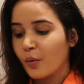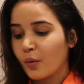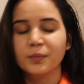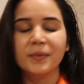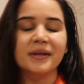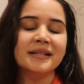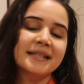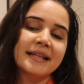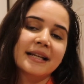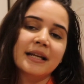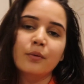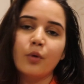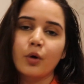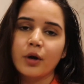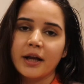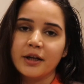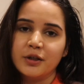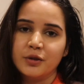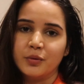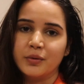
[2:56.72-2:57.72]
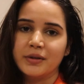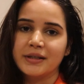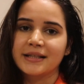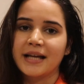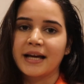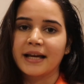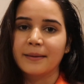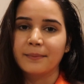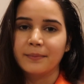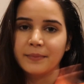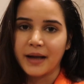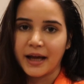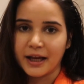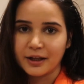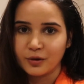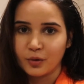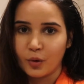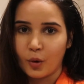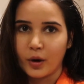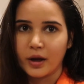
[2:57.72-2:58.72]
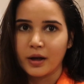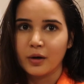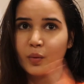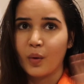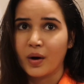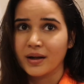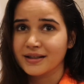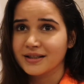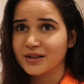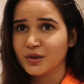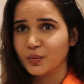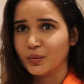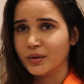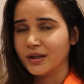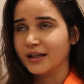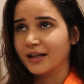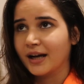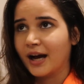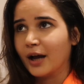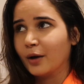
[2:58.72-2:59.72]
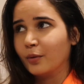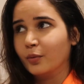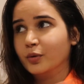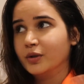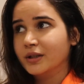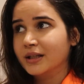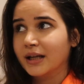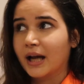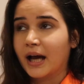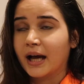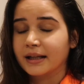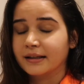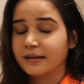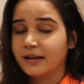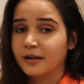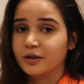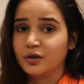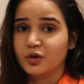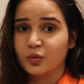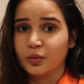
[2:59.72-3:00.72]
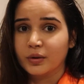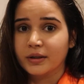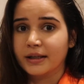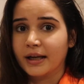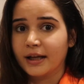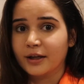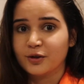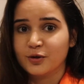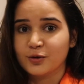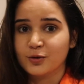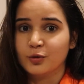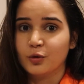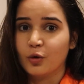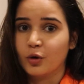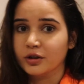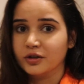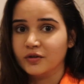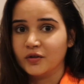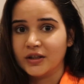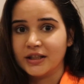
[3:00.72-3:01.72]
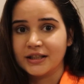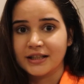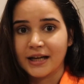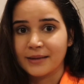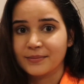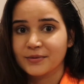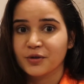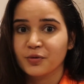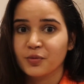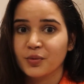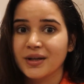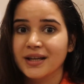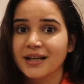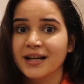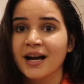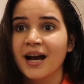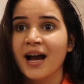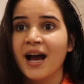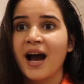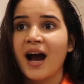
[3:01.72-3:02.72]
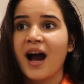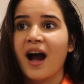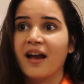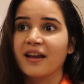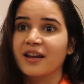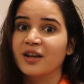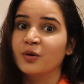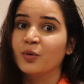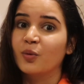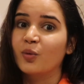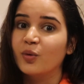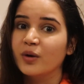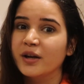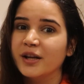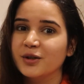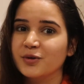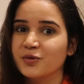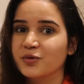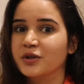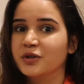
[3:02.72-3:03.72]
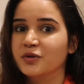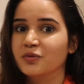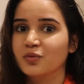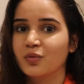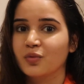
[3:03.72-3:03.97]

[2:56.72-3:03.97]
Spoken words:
Basically what I do is I apply the oil once a week. I won't lie that I do it like two or three times a week. I can only do it